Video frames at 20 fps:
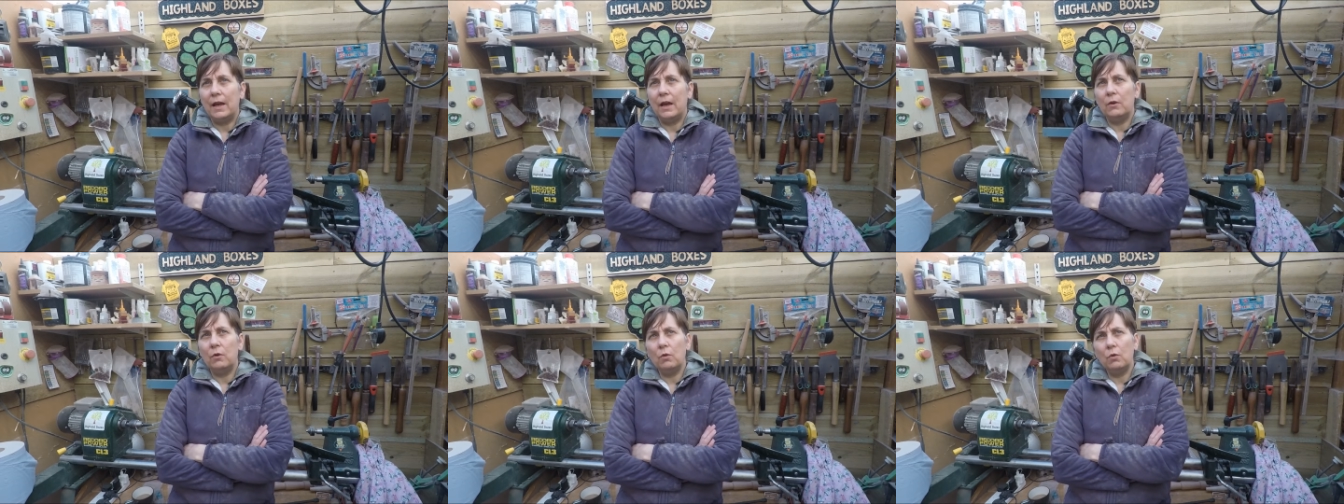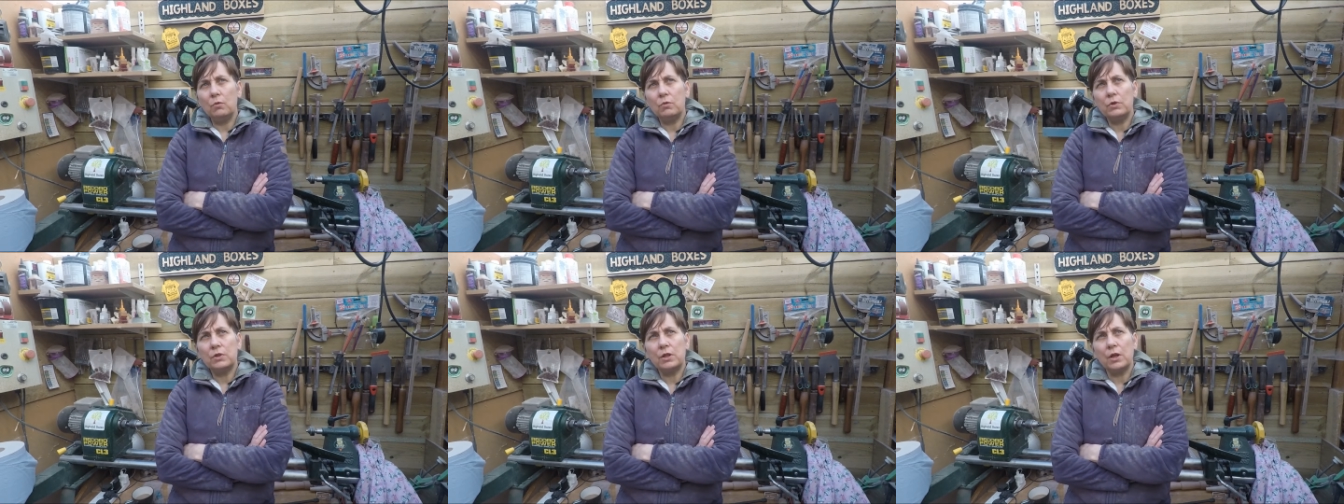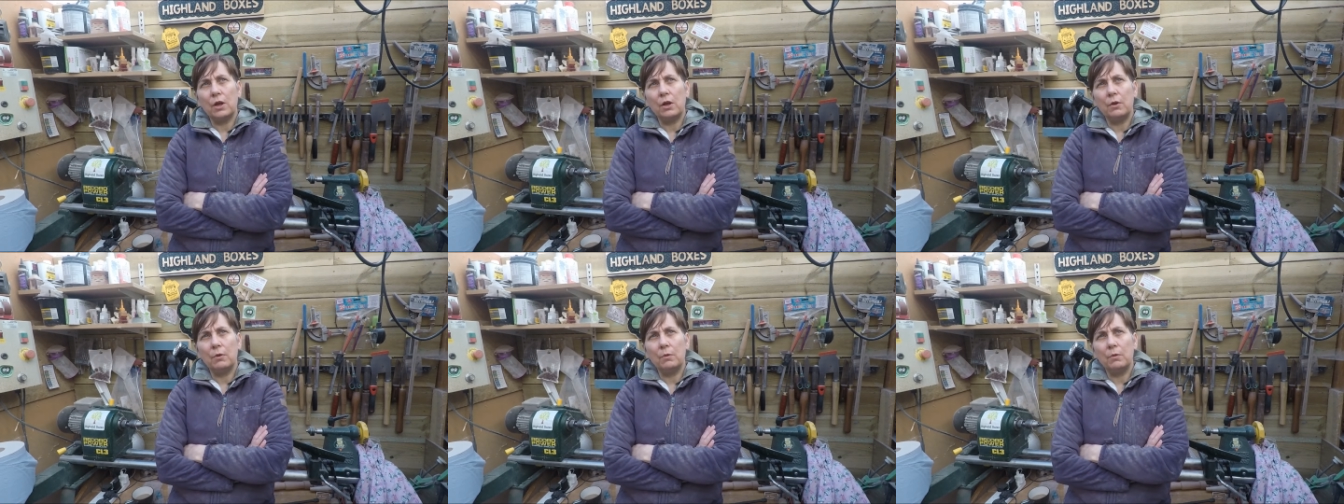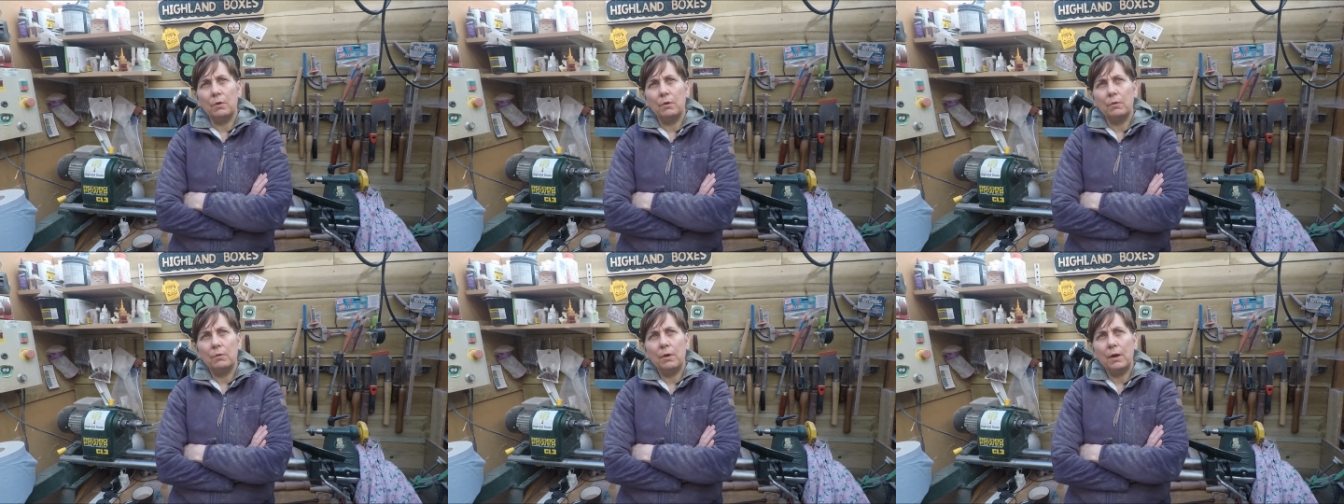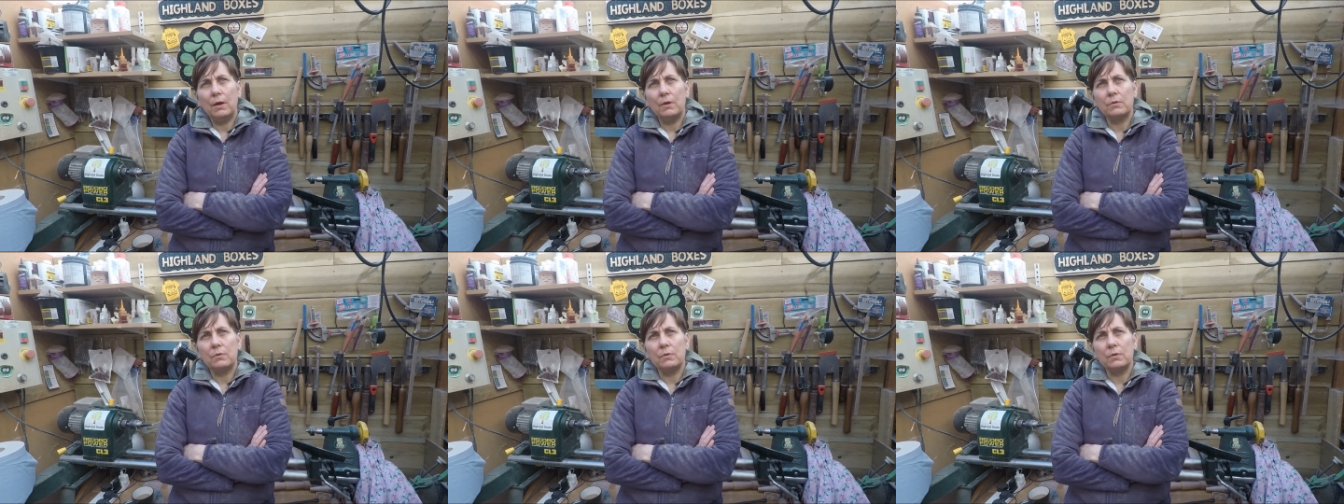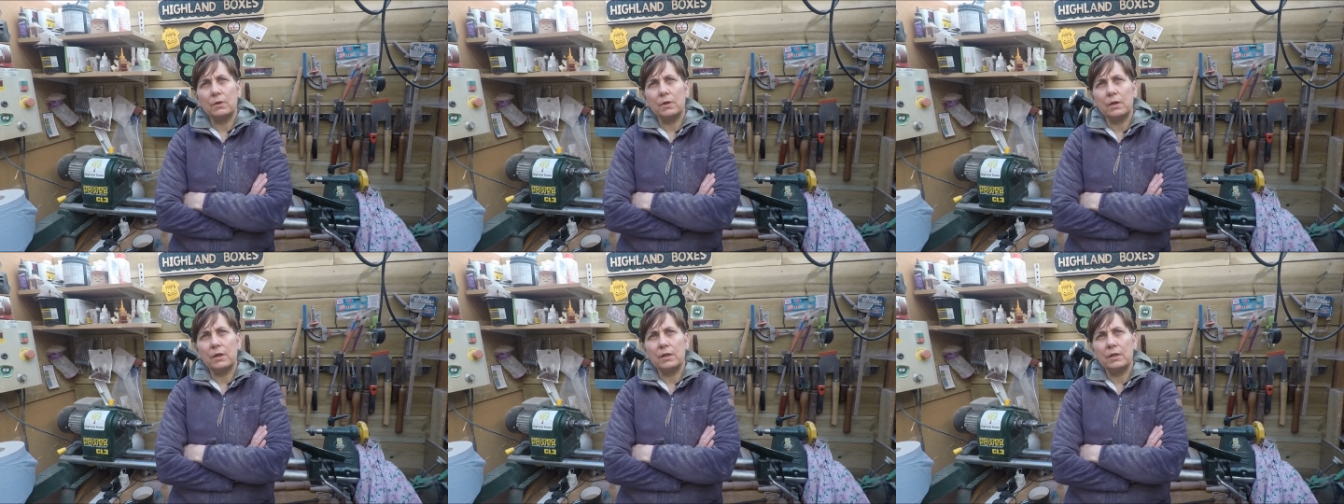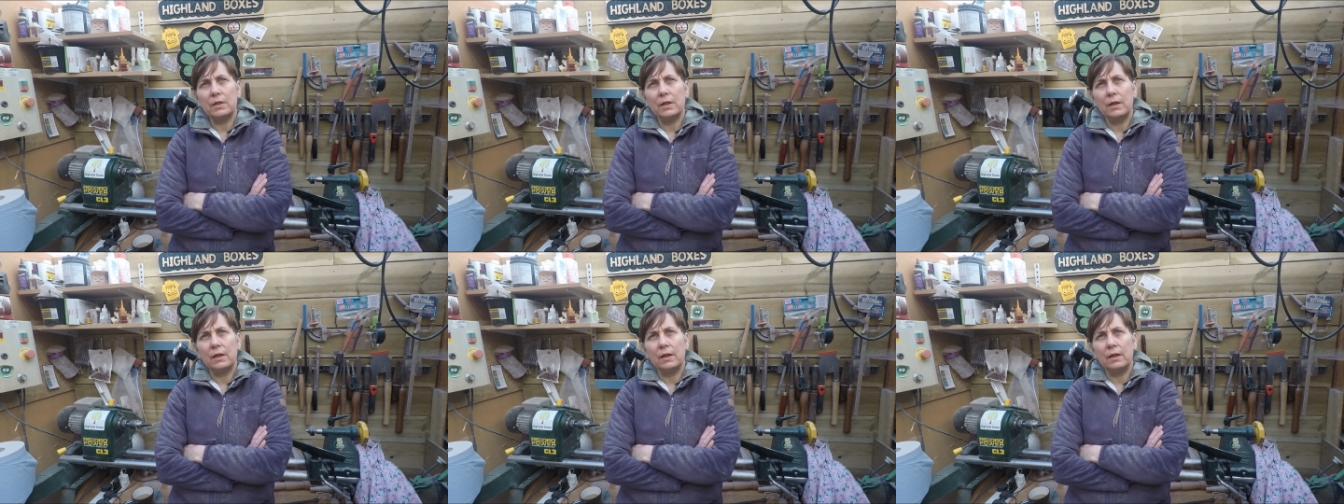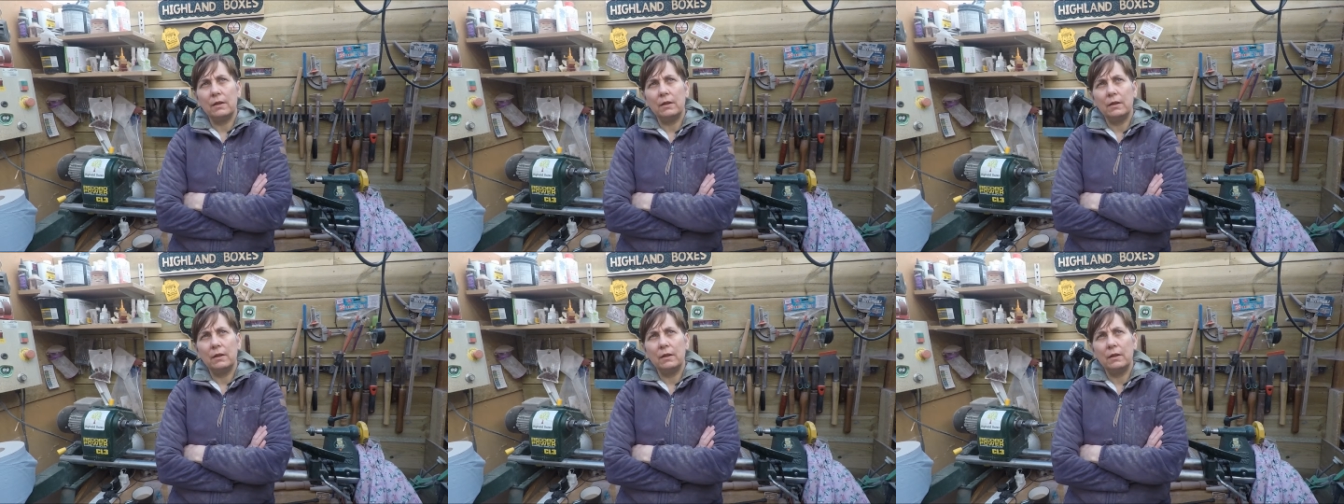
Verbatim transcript: And also, what else was I going to tell you?